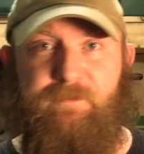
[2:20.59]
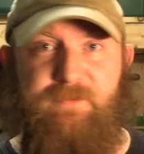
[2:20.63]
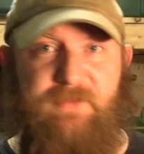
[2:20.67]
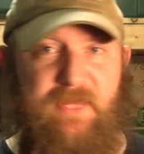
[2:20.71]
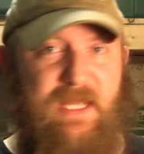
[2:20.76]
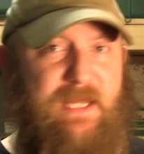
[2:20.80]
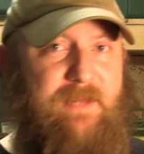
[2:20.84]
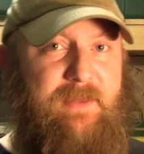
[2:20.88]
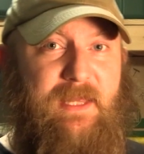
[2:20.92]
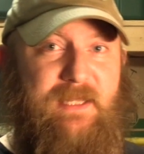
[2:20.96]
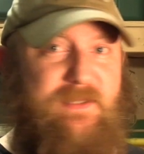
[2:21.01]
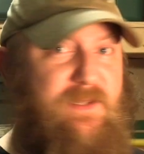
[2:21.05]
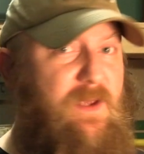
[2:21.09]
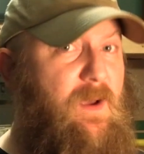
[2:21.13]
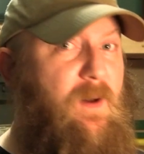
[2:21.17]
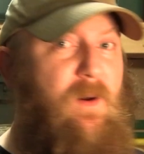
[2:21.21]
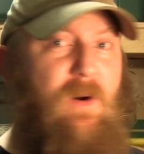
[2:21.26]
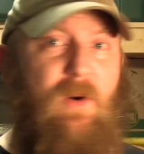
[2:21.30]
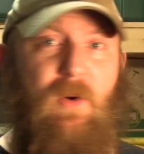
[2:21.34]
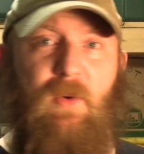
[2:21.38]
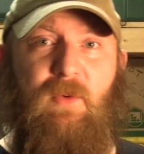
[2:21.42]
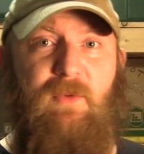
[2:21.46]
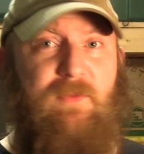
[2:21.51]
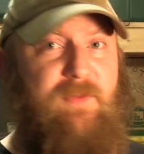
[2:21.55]
That's a
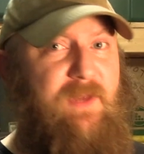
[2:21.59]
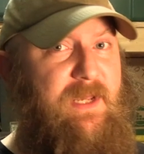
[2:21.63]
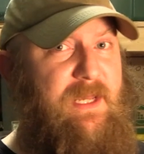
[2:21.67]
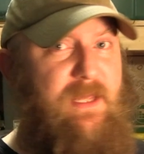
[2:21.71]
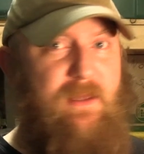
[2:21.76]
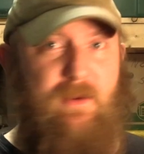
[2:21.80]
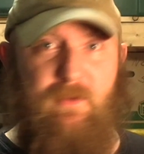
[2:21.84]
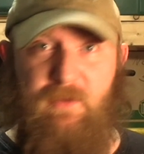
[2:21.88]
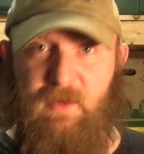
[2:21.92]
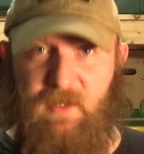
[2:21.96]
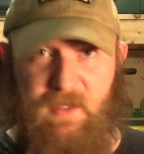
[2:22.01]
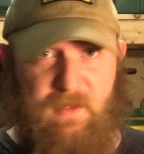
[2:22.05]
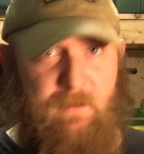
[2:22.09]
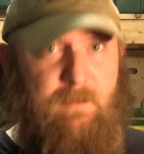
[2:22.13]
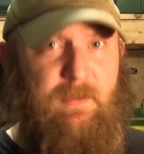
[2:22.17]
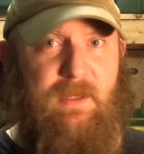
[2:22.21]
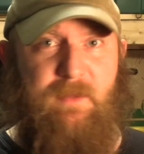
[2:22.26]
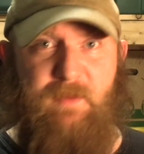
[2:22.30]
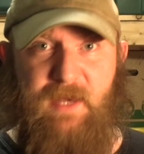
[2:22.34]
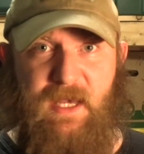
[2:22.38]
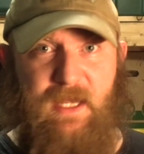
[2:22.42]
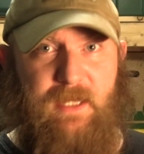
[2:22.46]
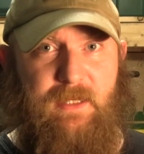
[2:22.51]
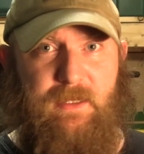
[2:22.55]
whole video that can
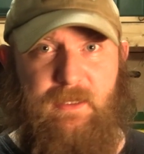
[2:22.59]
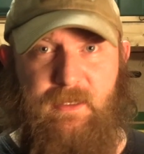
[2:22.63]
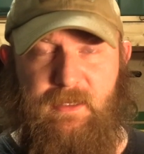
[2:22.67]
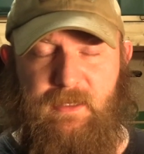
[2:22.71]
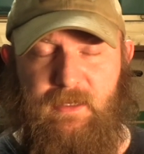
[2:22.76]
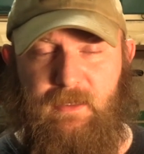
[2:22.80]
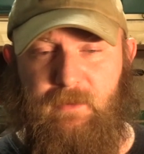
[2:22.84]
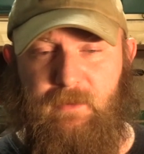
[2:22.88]
be made.